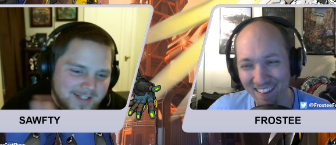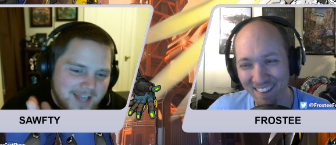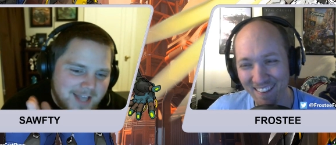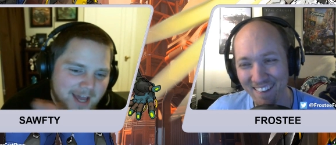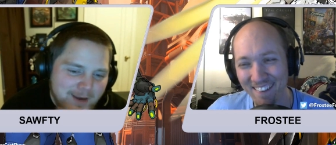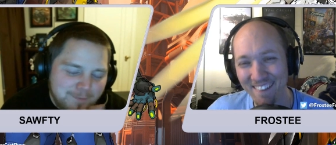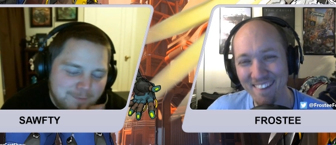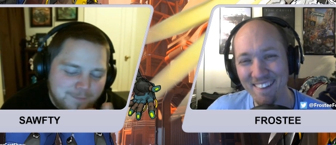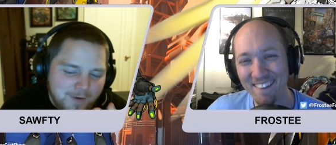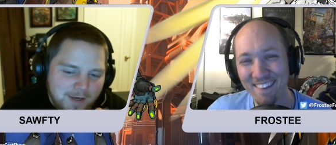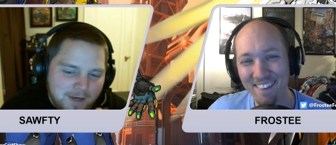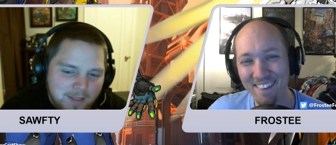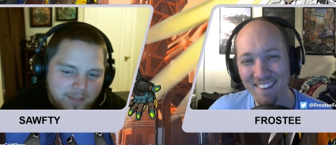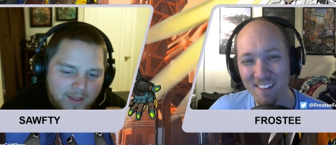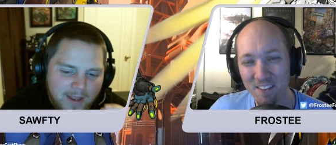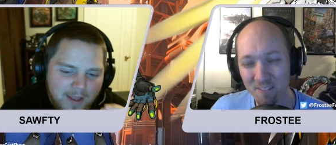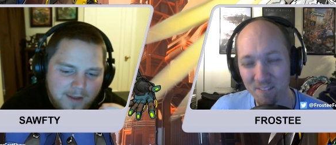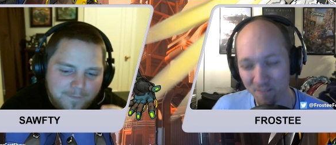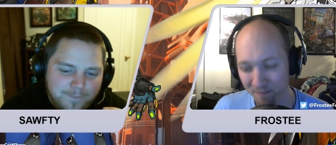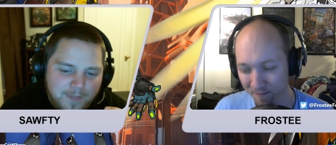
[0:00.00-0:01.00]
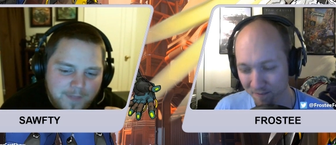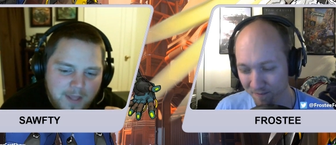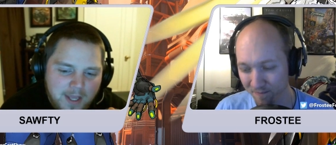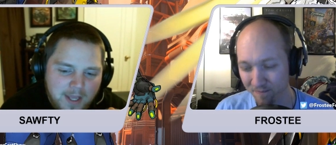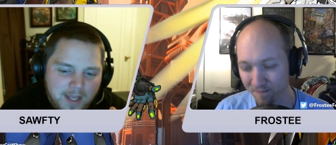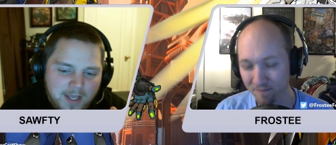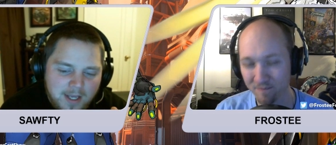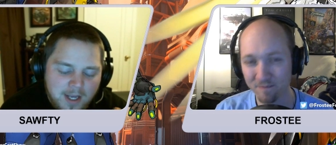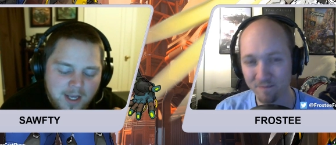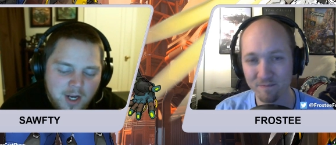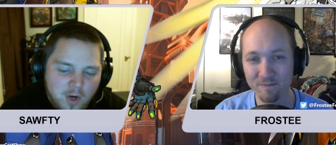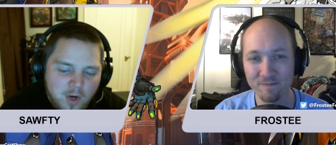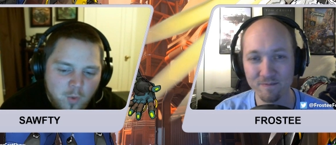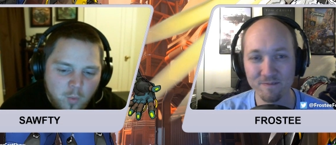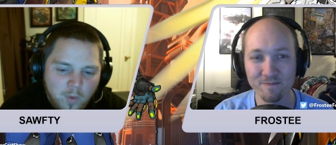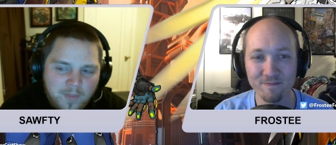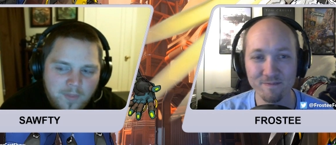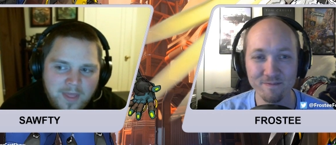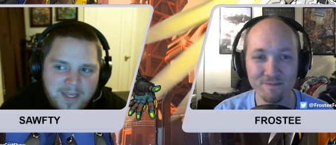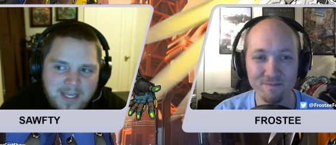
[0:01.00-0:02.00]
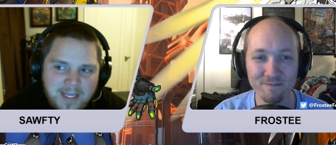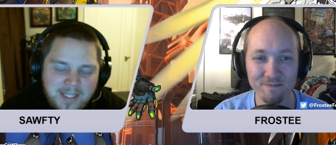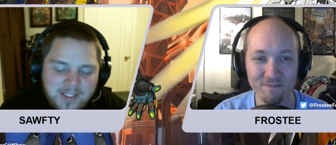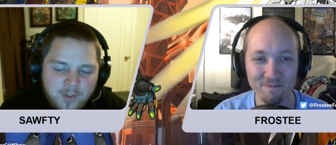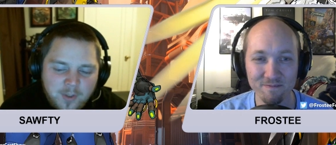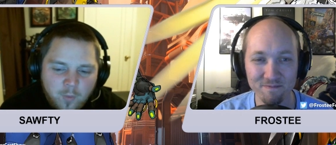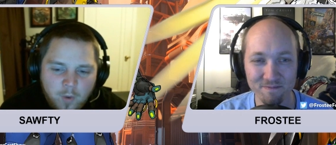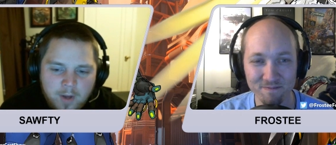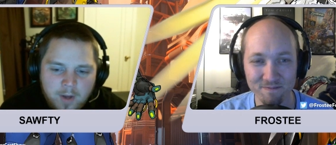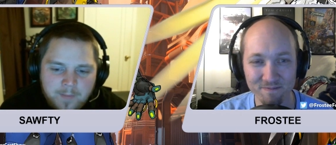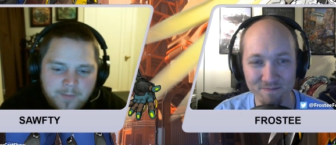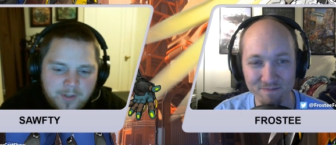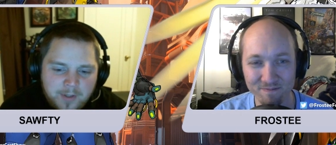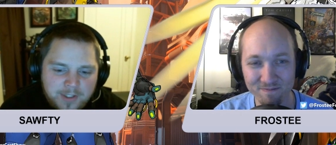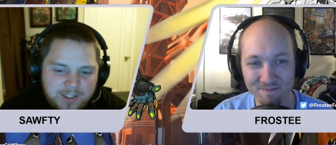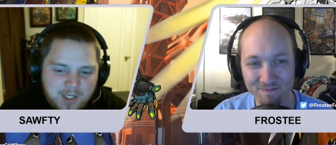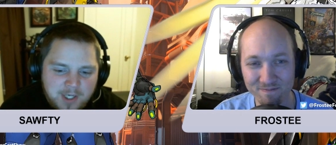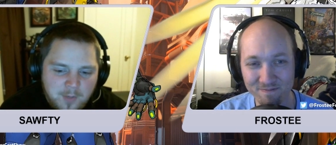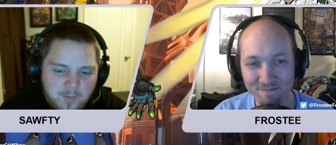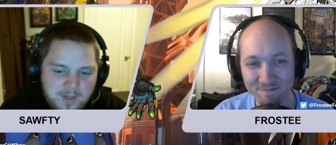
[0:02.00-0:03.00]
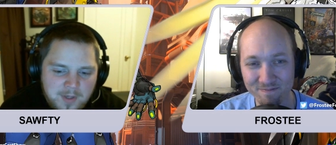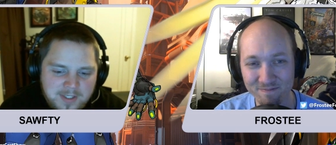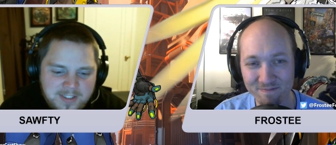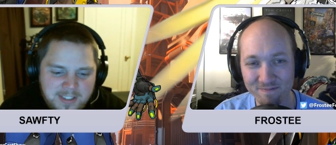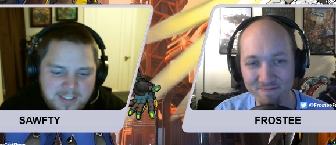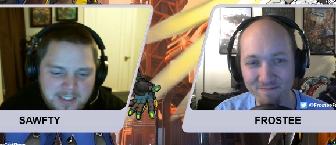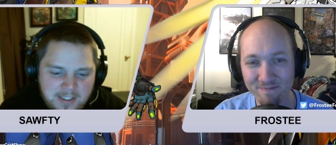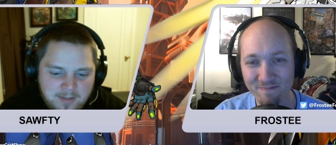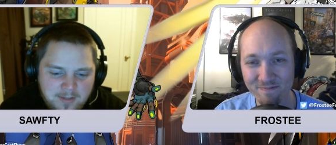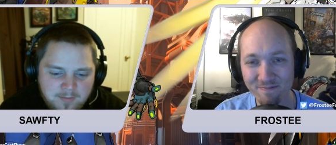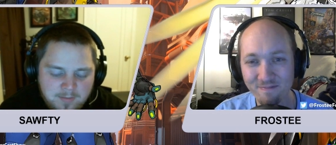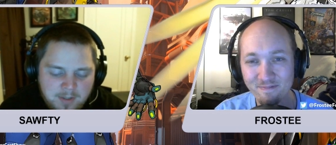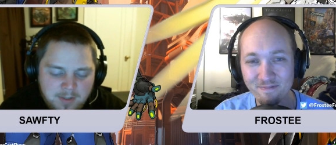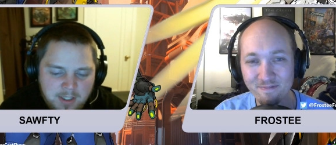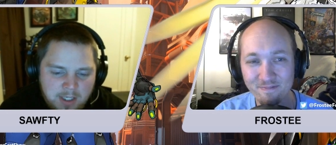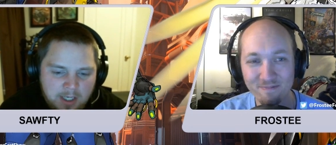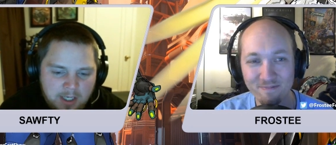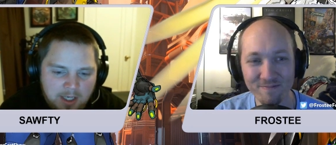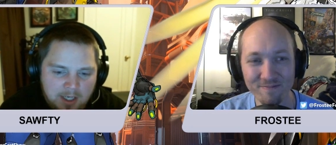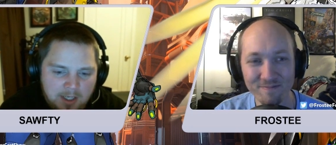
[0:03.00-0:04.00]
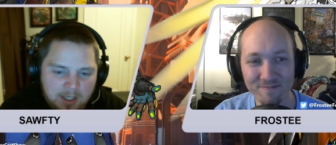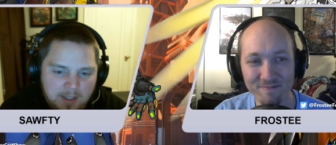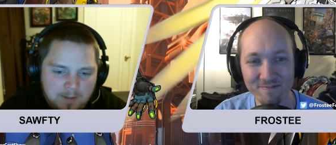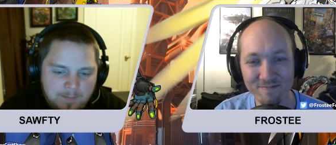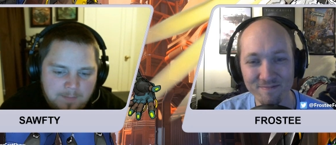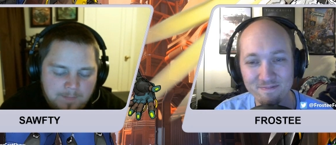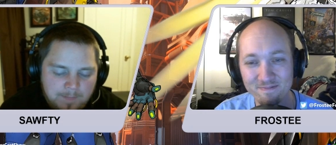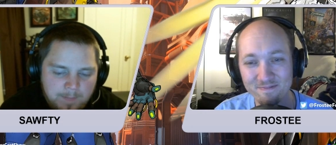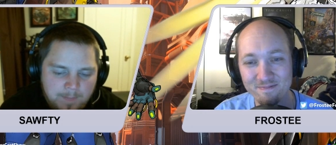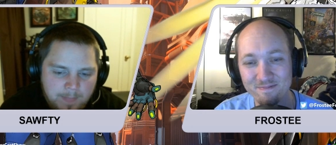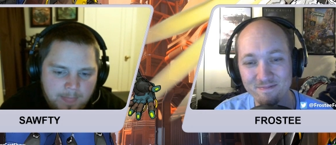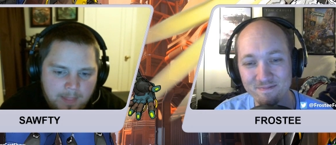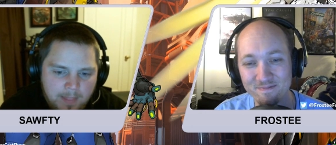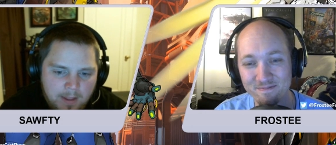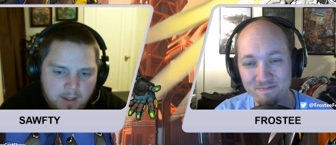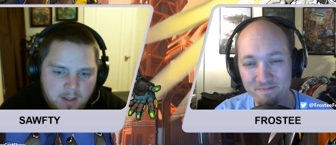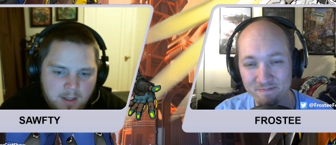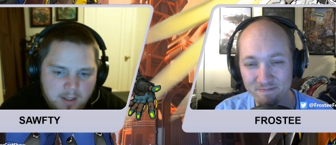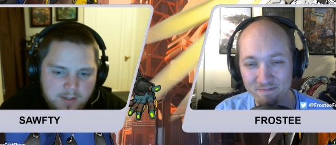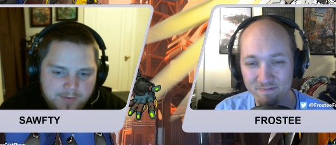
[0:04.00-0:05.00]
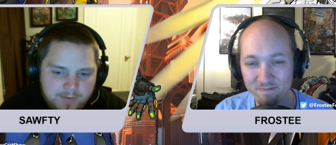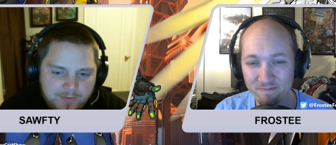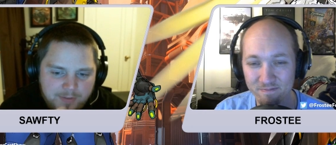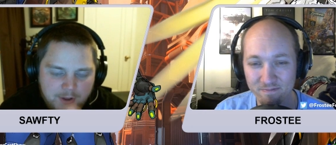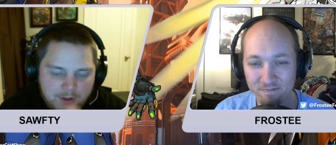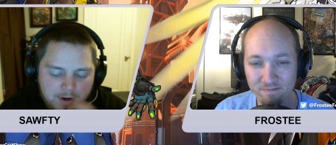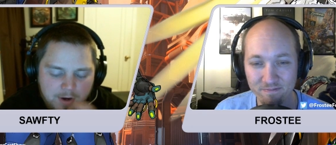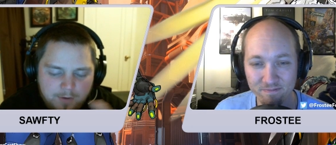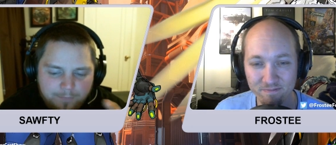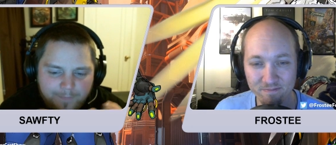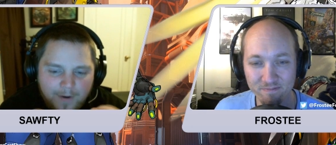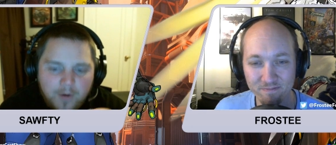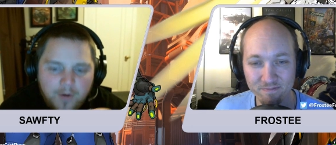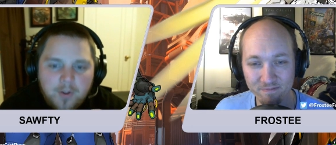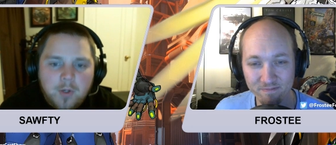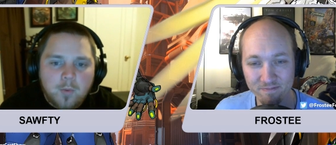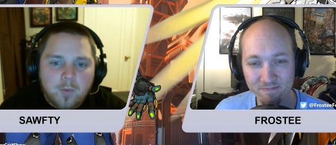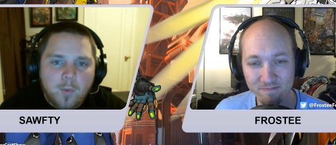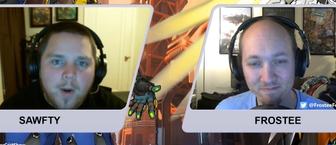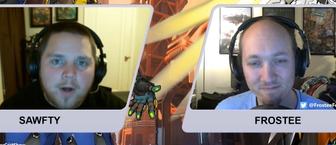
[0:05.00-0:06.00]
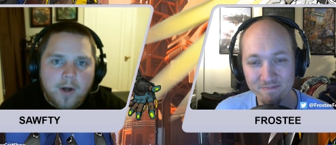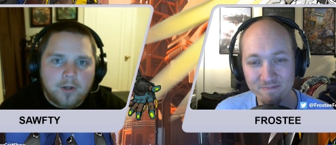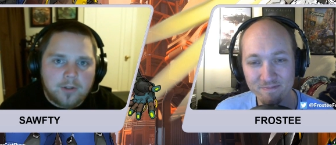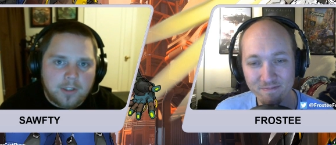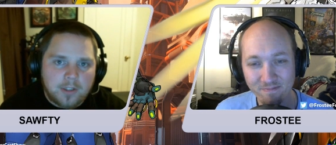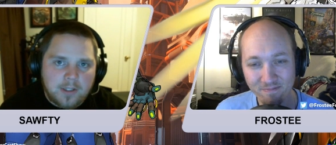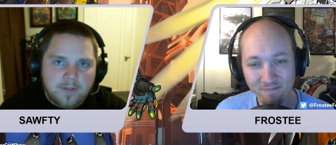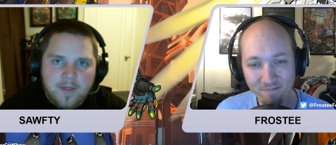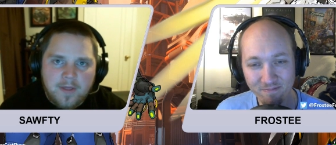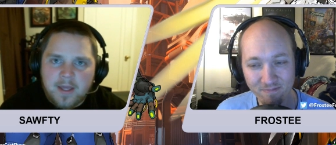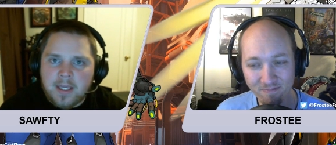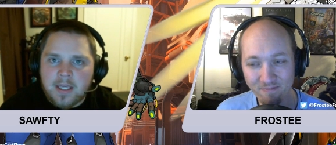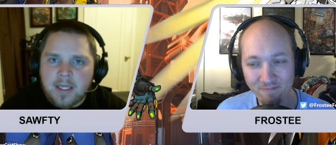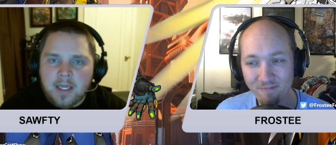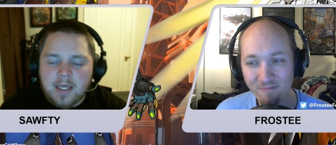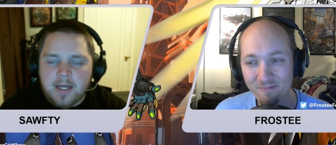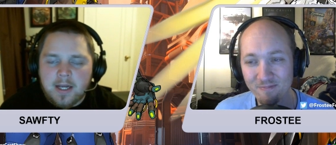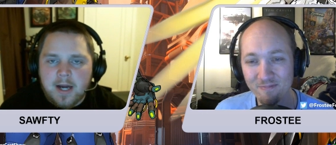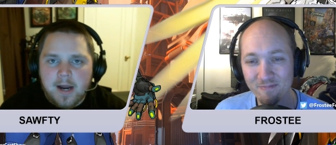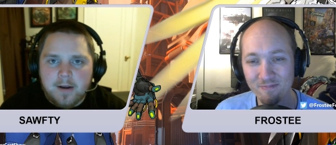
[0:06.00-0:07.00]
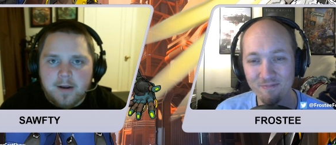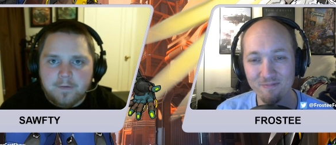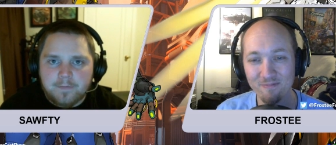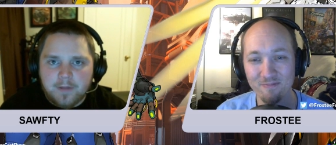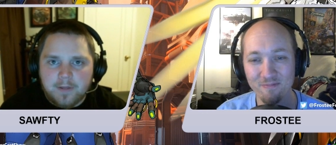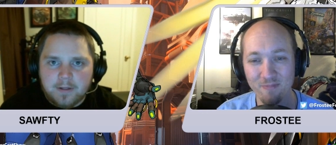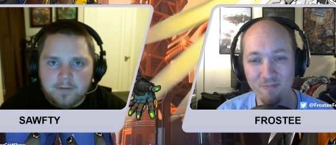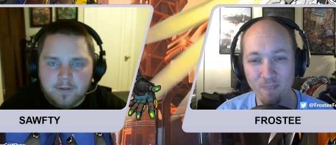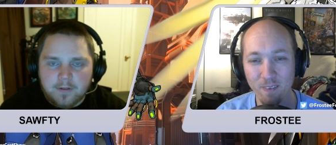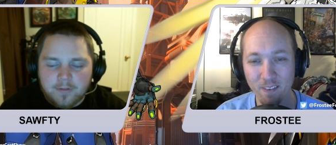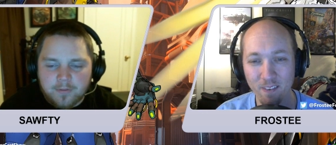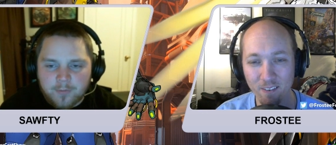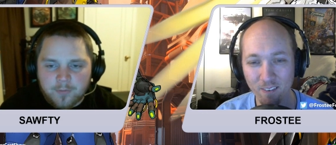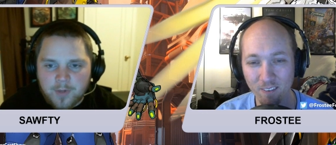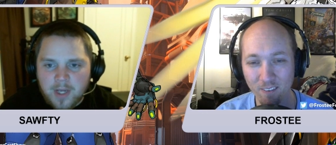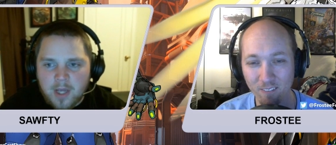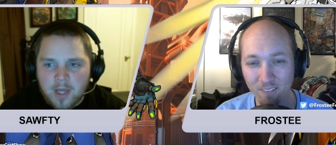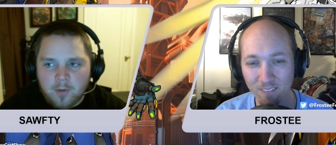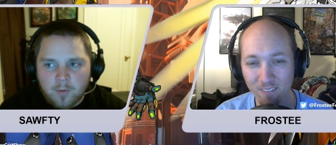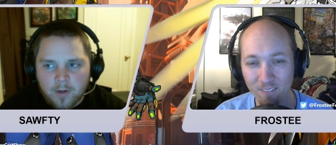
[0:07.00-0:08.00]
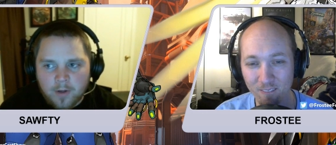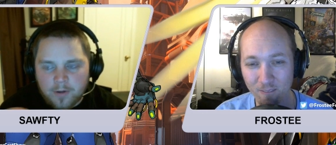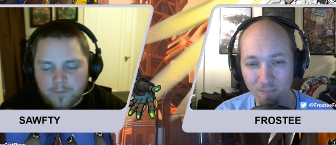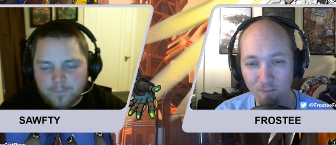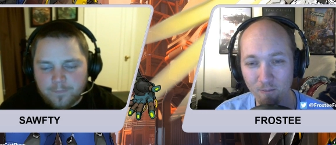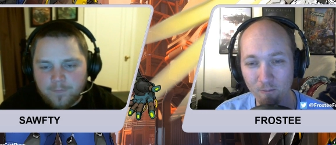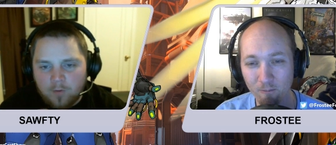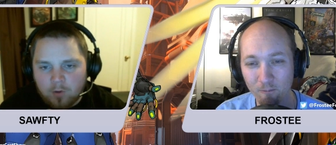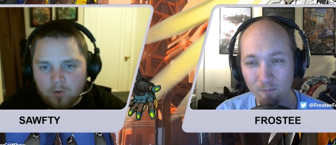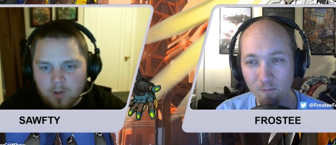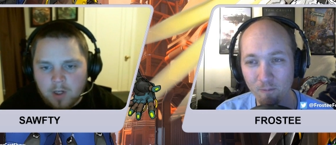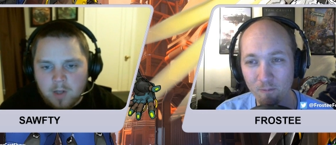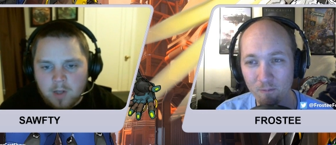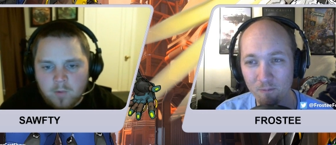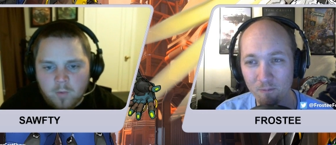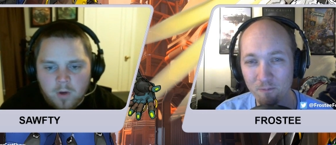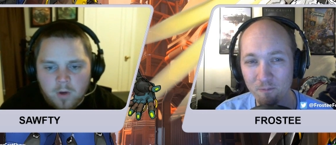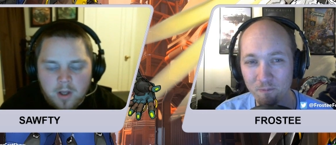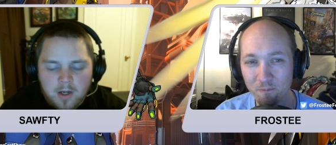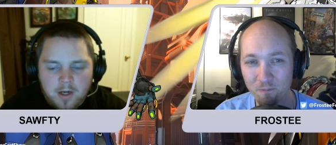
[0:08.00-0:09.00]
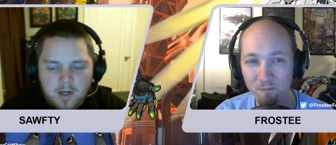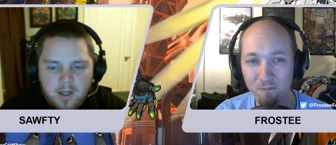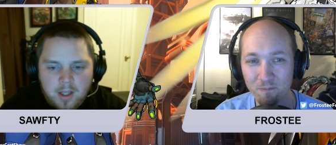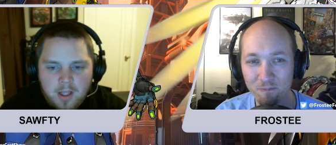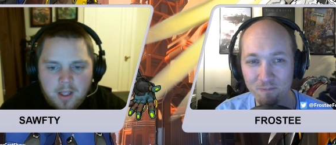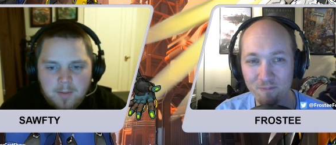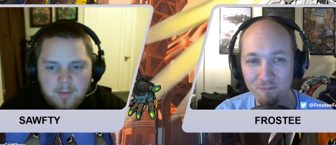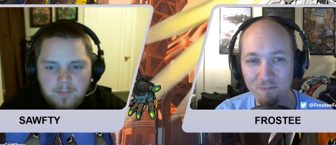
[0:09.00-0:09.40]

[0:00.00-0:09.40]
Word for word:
Speaker 1: it's kind of funny that if they when they get to one person on one team um that very rarely they can get out of like the three on one or four on one